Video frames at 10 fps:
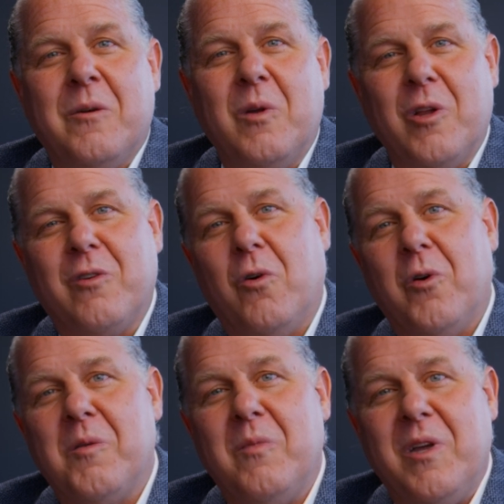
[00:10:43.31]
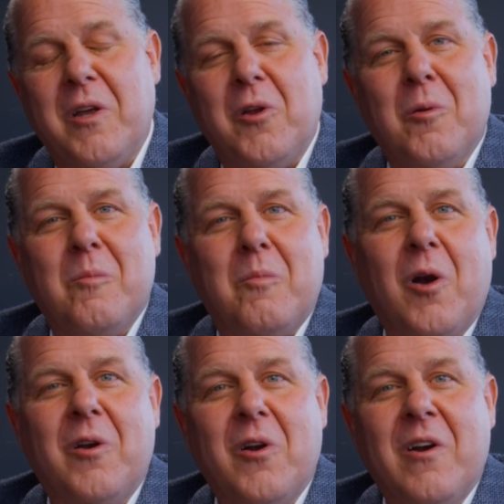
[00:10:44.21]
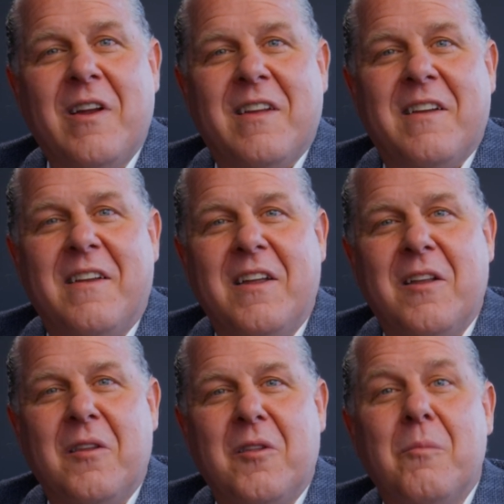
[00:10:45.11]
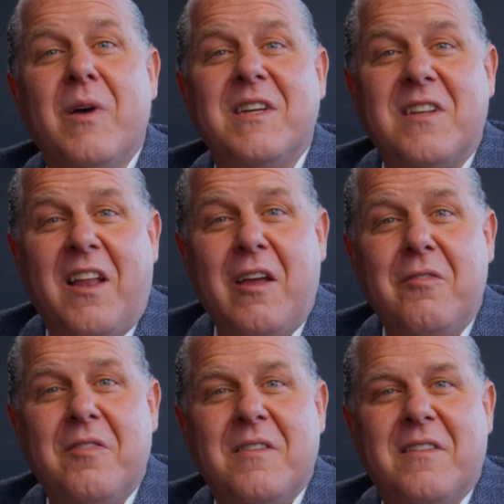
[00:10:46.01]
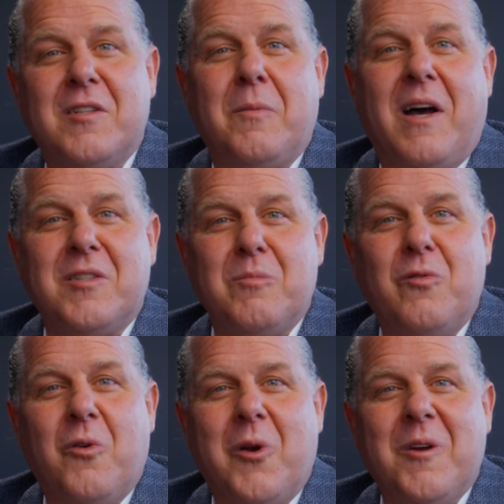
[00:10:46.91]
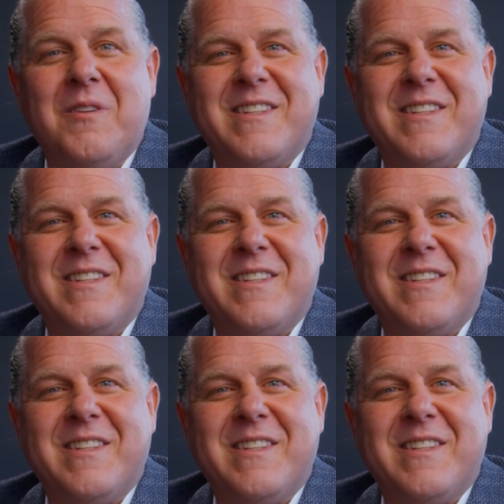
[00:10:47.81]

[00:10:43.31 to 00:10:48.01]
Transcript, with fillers: We look forward to being your partner in the best life that's possible for you.